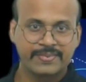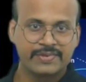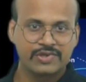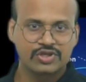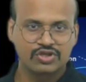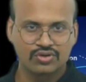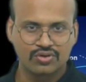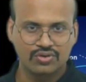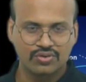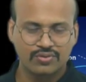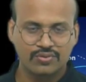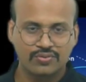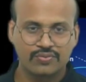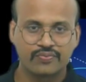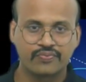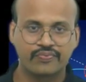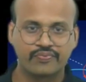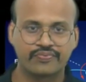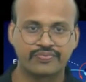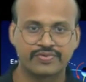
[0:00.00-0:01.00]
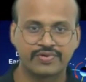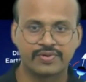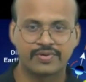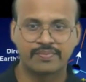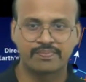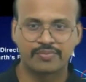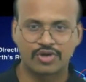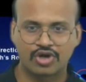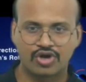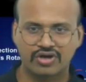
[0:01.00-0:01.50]
So
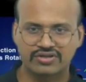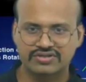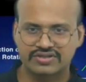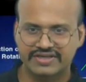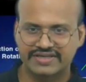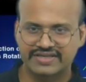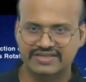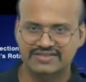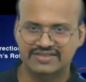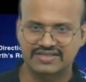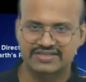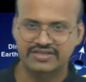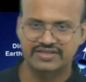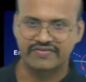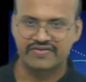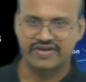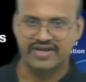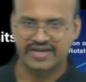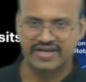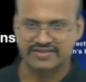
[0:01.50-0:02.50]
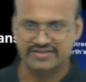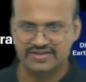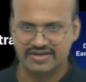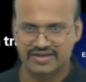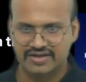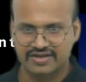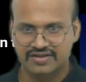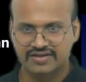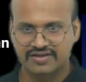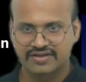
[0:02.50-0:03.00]
because it is 6 hours
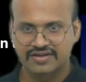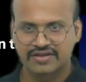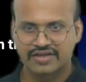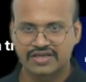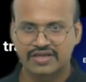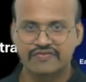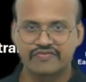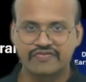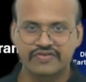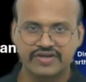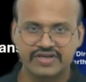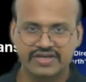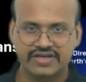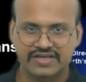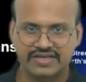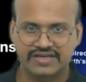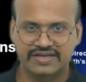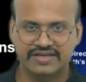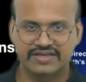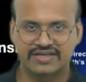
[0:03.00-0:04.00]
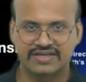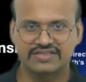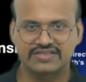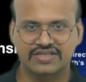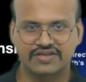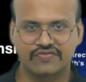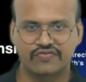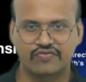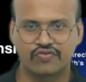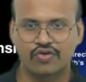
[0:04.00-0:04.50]
extra, if we increase
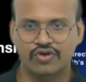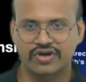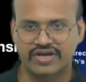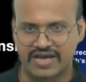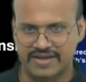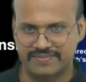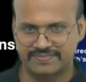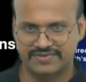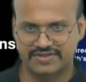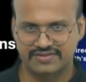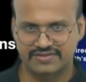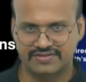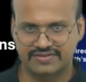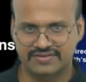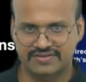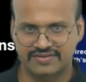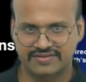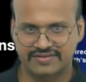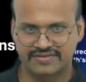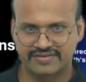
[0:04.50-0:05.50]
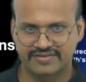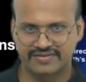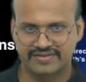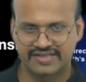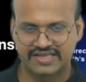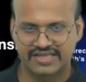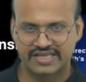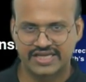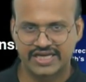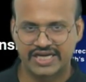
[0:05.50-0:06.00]
it 4 times,
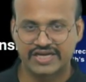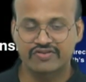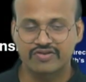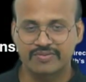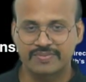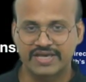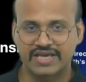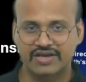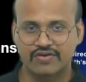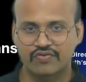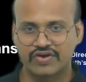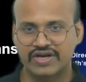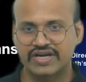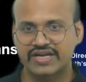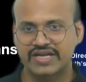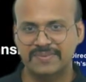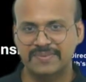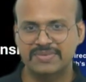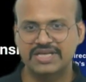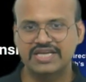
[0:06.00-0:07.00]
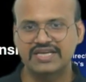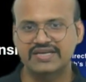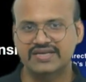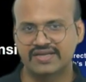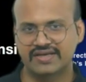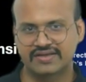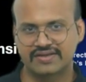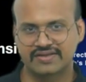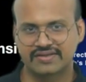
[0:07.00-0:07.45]
it will make one complete day.